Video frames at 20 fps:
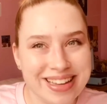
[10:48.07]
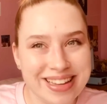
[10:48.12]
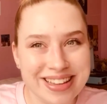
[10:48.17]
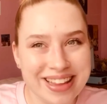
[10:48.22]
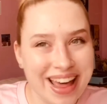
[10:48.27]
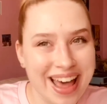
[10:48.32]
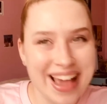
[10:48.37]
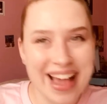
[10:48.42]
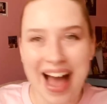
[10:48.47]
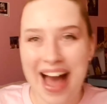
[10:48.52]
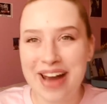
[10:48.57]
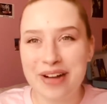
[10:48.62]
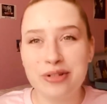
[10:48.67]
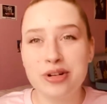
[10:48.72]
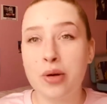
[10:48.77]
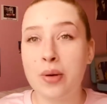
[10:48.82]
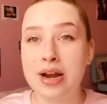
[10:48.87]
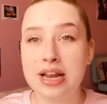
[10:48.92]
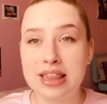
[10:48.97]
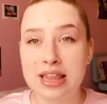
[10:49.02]
Like, I don't know
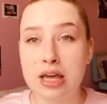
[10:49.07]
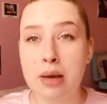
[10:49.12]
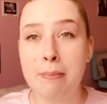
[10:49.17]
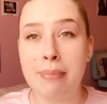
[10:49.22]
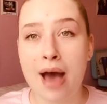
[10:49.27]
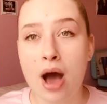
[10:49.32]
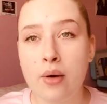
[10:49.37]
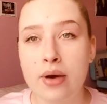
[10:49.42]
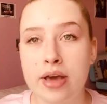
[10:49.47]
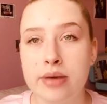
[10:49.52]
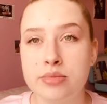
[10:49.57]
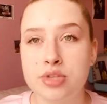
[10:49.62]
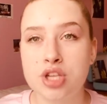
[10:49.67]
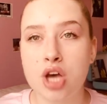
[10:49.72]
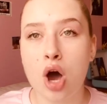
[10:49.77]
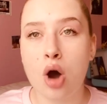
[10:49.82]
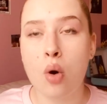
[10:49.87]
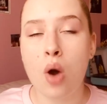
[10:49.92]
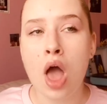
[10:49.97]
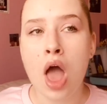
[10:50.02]
anything about him.
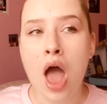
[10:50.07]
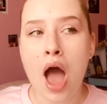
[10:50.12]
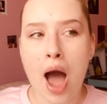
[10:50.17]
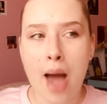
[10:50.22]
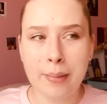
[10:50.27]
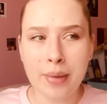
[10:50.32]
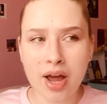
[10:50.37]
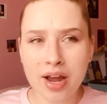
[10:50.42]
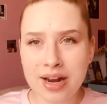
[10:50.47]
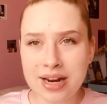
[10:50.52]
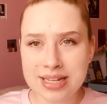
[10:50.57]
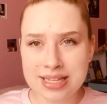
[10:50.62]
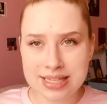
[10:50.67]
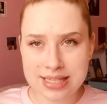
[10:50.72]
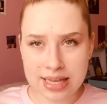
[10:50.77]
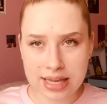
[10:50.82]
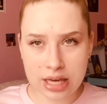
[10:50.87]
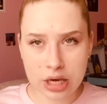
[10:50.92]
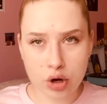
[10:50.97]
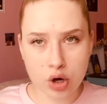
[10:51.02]
So I'm not gonna sit
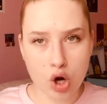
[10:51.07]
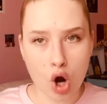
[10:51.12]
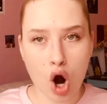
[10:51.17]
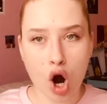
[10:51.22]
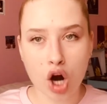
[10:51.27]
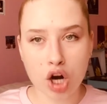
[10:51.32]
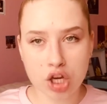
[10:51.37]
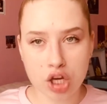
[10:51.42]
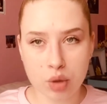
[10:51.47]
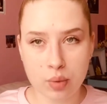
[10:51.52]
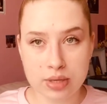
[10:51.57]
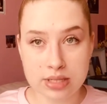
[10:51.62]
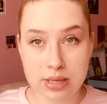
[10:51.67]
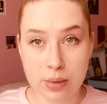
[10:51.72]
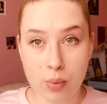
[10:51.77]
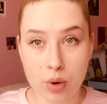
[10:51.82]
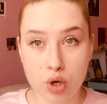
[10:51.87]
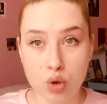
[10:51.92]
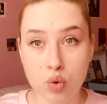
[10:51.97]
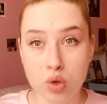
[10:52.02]
here and argue with
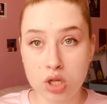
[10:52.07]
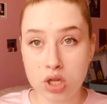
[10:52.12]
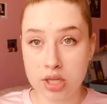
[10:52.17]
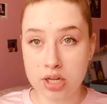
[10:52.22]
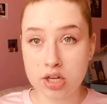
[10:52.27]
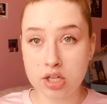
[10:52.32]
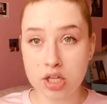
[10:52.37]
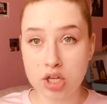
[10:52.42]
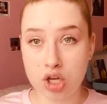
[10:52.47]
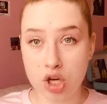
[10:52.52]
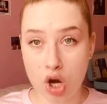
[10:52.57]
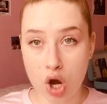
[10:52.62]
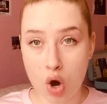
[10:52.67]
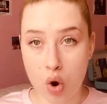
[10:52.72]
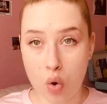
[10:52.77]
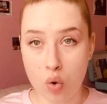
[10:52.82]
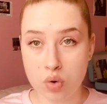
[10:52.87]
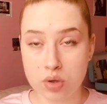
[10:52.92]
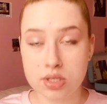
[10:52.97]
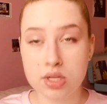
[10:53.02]
someone who clearly
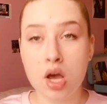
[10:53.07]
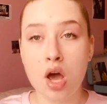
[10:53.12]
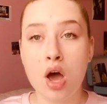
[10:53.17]
knows